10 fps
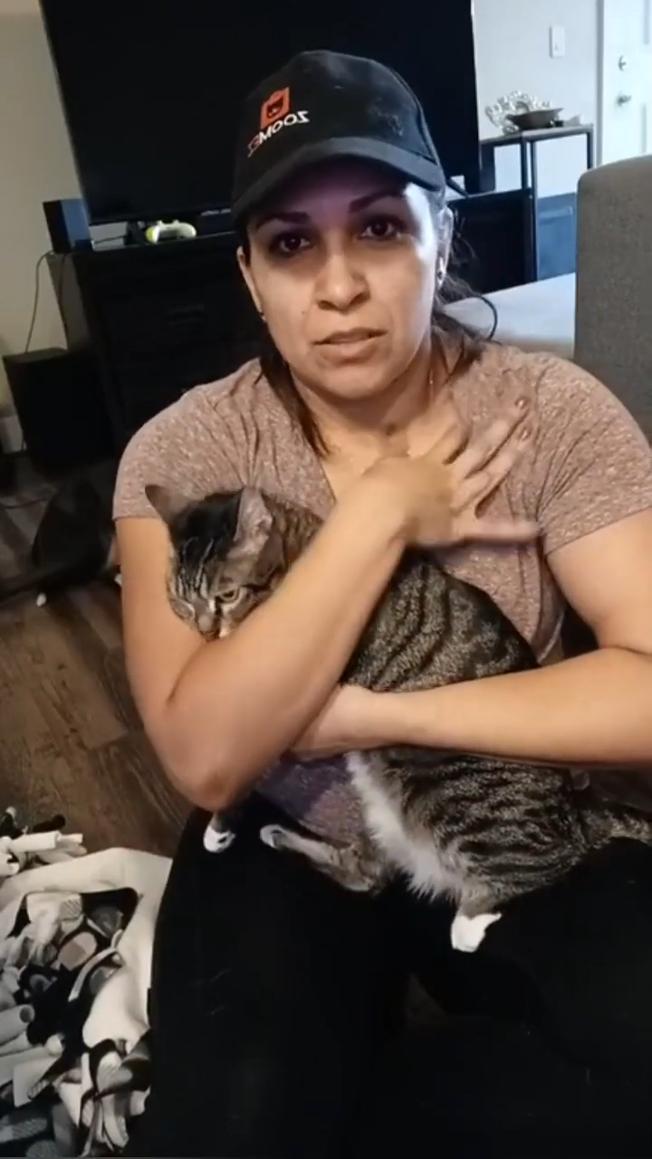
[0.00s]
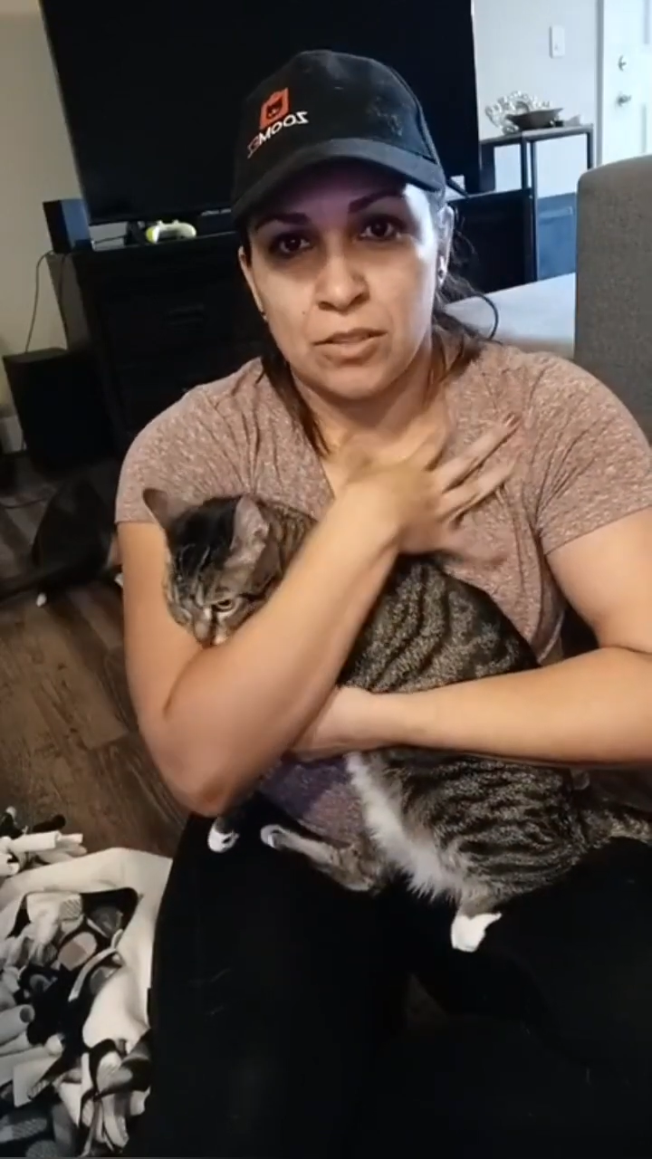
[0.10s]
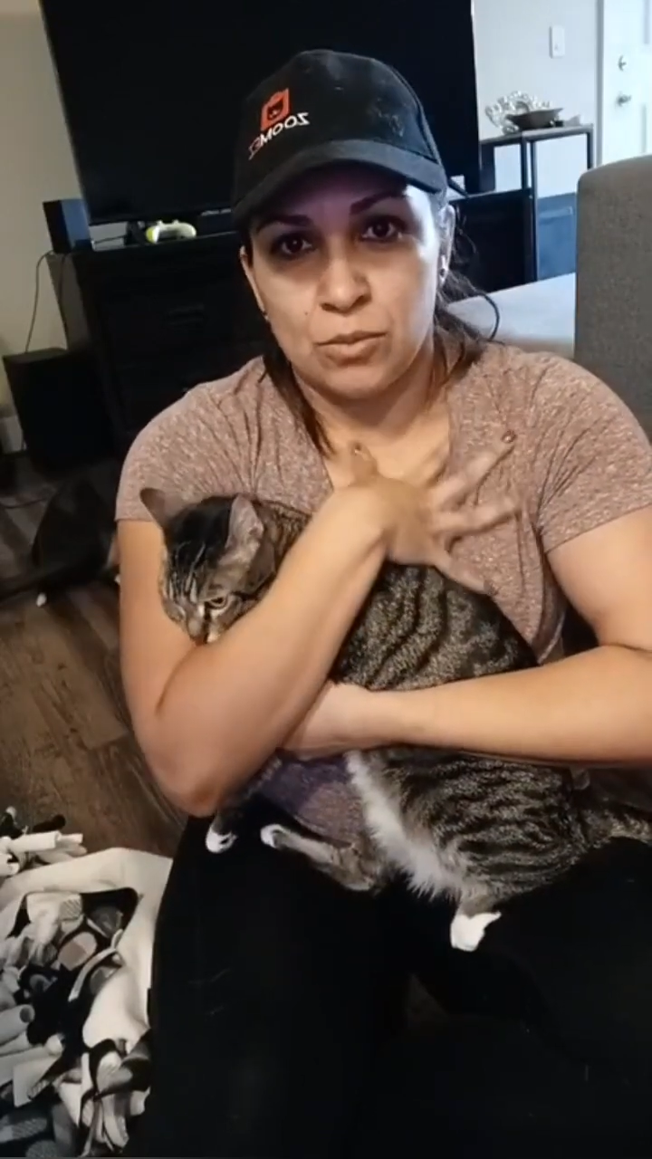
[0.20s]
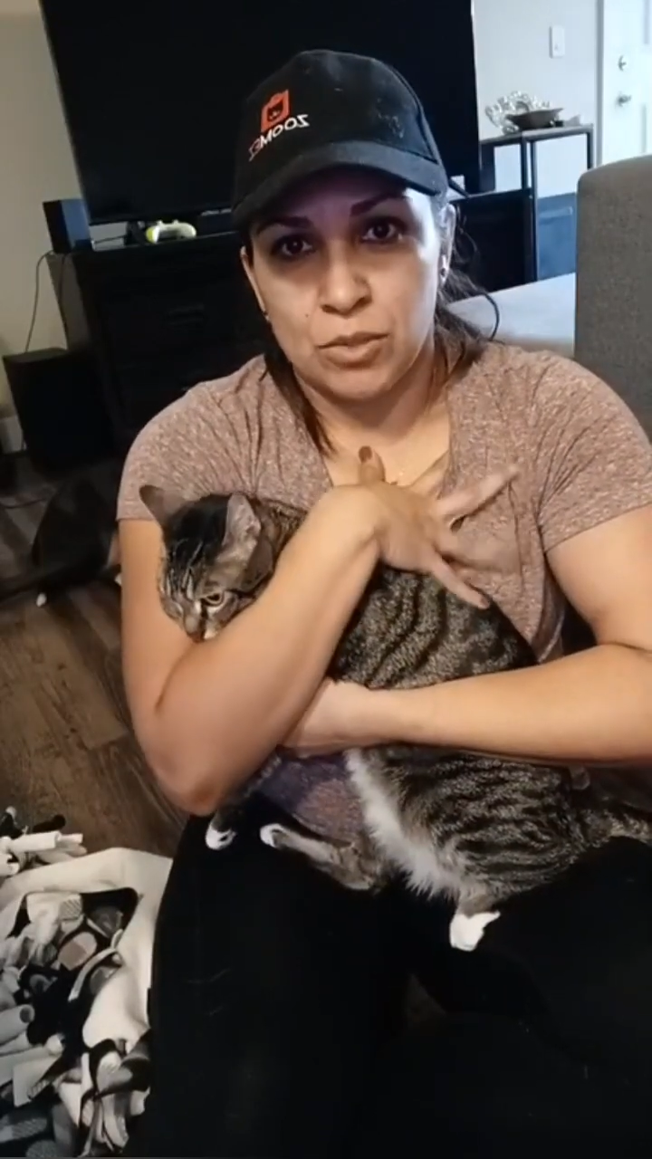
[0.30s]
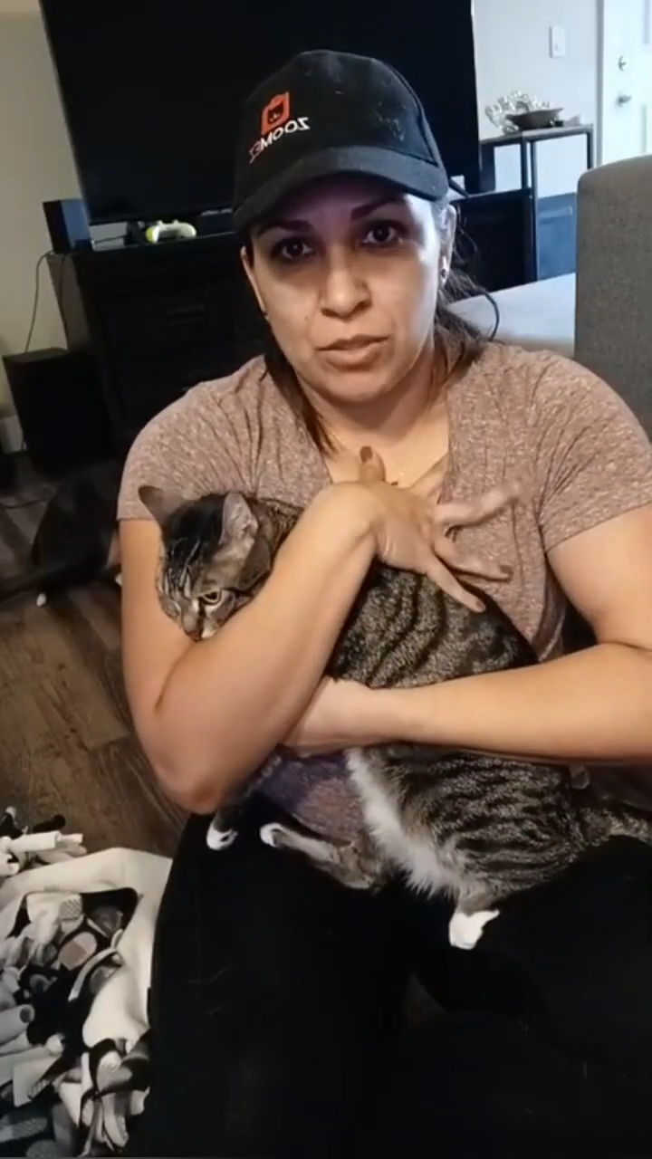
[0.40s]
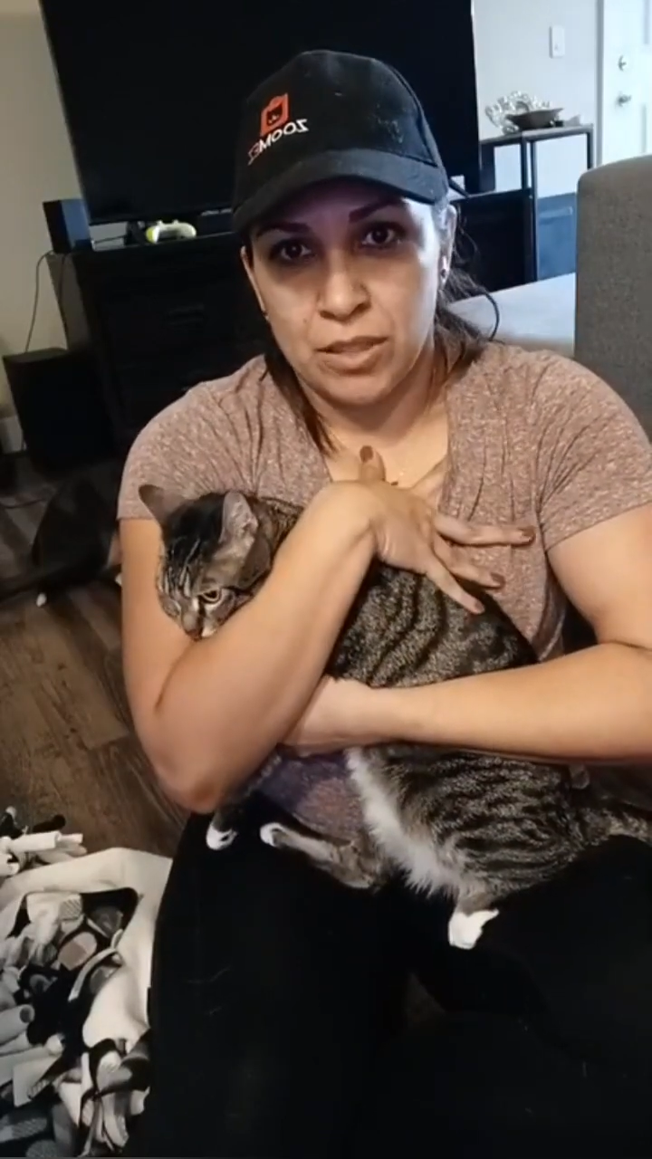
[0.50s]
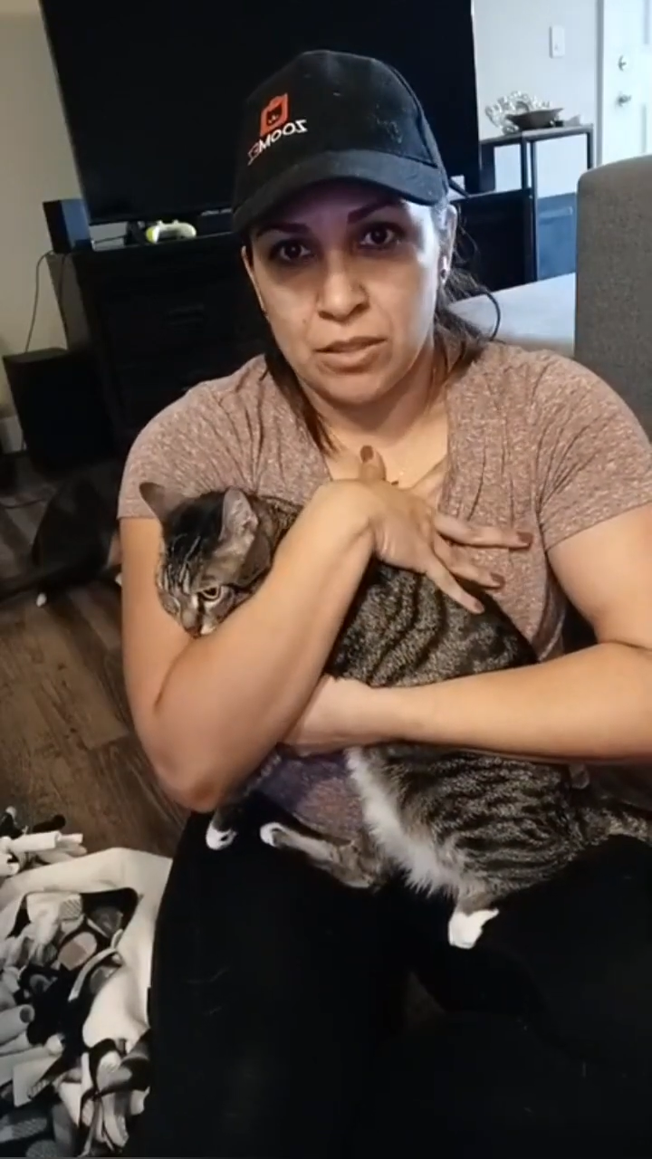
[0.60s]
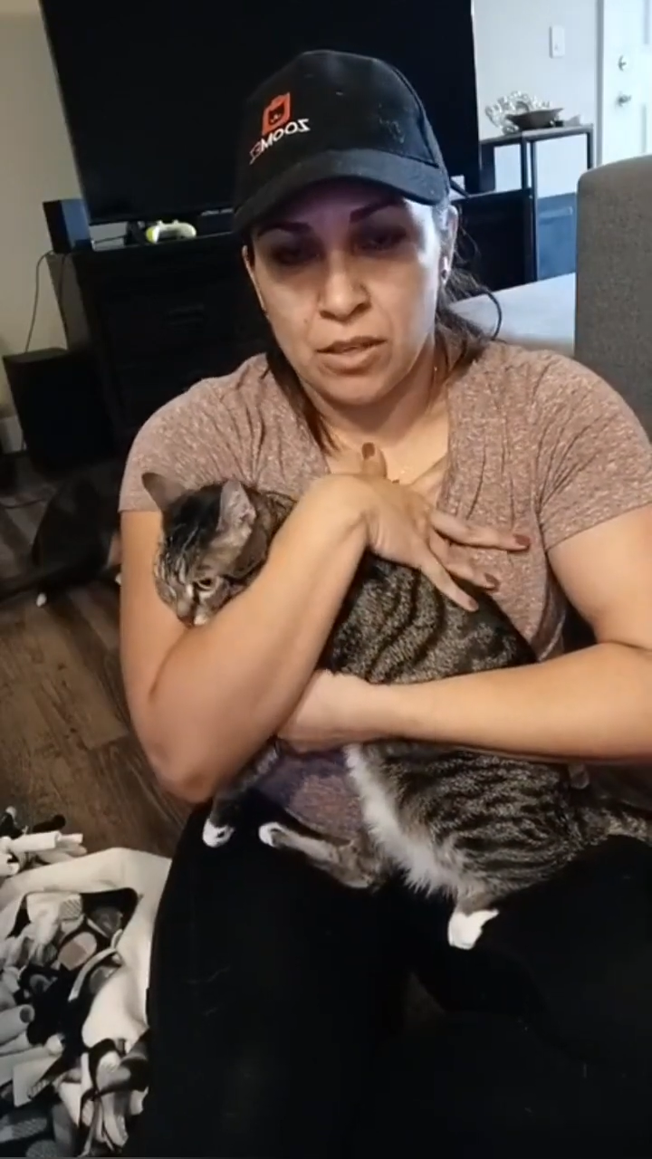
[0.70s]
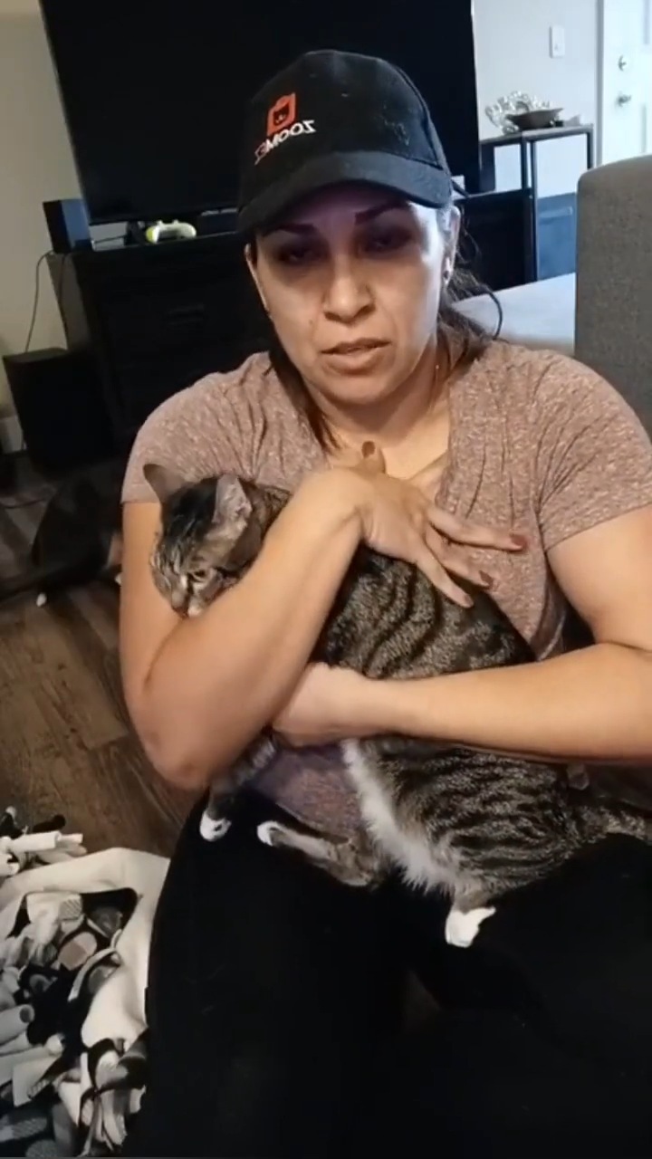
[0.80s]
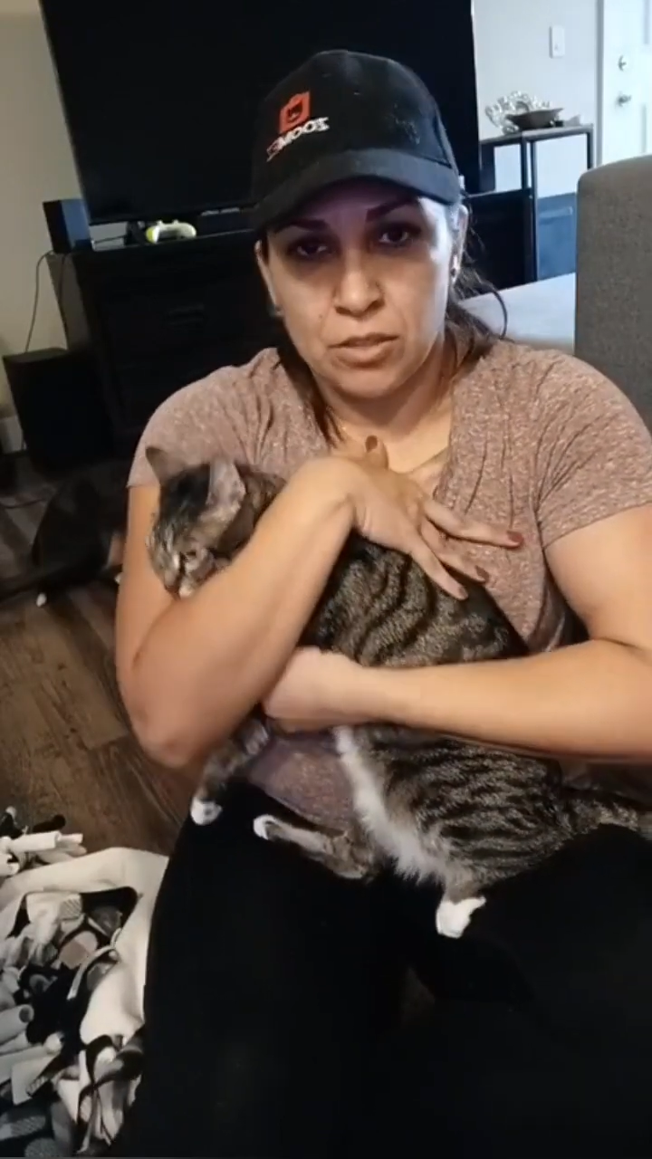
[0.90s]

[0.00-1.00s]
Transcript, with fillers: to restrain the dog.